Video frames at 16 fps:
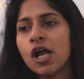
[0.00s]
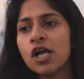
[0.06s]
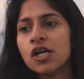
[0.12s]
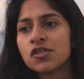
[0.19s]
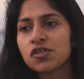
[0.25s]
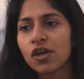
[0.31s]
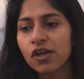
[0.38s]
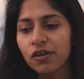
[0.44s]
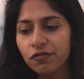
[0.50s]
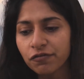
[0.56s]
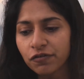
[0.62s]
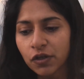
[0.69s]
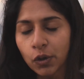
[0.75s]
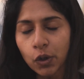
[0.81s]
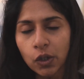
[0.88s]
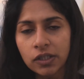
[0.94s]
So if
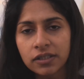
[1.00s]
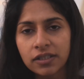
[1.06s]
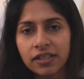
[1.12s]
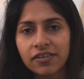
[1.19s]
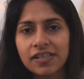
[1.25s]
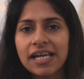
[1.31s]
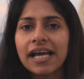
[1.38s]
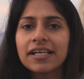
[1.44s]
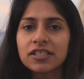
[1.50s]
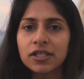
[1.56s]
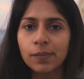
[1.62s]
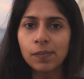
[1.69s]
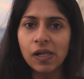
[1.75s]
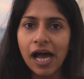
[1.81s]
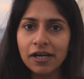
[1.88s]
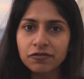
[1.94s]
you could create
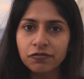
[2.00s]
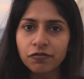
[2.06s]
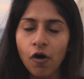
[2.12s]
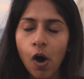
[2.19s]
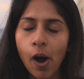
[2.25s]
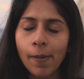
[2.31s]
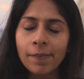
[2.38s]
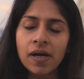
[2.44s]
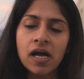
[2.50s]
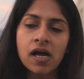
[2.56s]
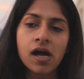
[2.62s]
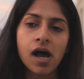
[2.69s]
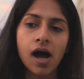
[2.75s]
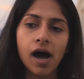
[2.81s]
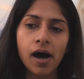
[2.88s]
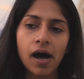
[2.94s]
a platform,
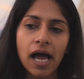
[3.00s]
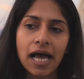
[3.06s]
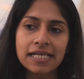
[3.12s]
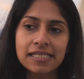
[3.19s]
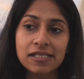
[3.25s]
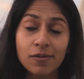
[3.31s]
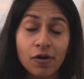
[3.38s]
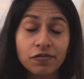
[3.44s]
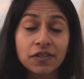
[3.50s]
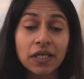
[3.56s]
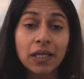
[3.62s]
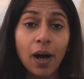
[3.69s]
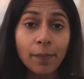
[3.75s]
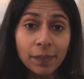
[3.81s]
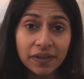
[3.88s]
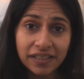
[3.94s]
as some of the
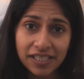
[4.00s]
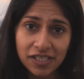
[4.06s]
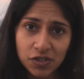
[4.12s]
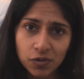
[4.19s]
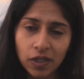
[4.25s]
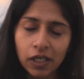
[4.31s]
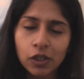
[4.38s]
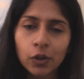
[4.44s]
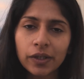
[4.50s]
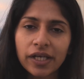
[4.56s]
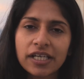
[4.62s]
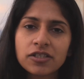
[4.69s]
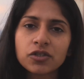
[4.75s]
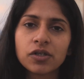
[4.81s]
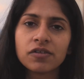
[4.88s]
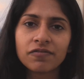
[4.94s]
companies we are
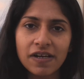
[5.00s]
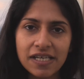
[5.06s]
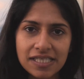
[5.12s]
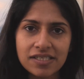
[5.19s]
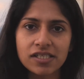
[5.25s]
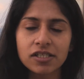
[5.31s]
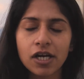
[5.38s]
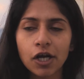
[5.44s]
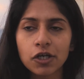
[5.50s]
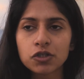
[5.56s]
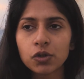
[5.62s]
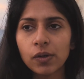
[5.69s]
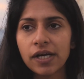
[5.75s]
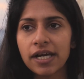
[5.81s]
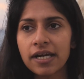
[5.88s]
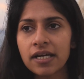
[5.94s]
looking to invest in are
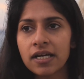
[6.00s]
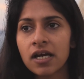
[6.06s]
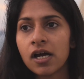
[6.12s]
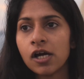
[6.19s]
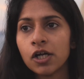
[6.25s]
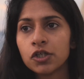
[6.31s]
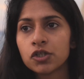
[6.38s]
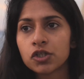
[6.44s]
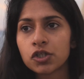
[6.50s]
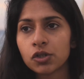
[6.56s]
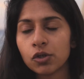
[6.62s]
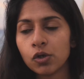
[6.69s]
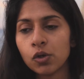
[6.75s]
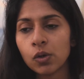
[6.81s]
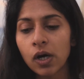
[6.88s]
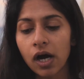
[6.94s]
doing,
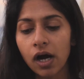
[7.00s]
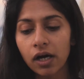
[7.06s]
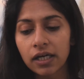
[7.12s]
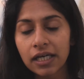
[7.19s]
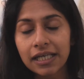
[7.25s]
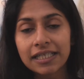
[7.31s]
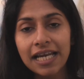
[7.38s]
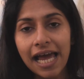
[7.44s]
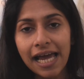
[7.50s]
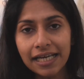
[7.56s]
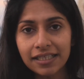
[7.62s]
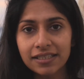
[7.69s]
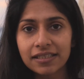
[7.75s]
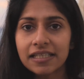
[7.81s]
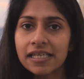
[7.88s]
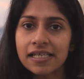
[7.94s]
to
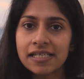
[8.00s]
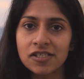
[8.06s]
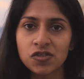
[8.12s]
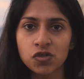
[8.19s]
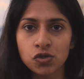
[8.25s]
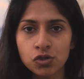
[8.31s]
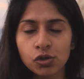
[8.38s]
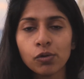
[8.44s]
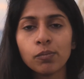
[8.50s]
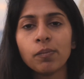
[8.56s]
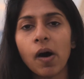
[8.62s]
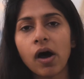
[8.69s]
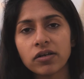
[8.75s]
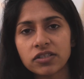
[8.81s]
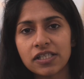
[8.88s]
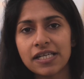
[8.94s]
connect these two
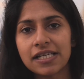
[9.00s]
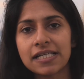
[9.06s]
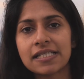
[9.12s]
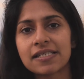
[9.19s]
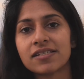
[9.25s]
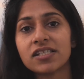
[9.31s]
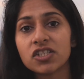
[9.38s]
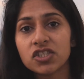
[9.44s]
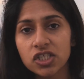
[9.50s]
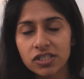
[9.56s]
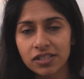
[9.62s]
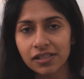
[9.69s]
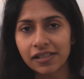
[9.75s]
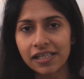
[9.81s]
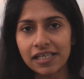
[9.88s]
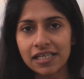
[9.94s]
parties
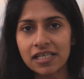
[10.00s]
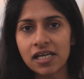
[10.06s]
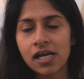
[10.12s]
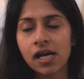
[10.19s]
digitally,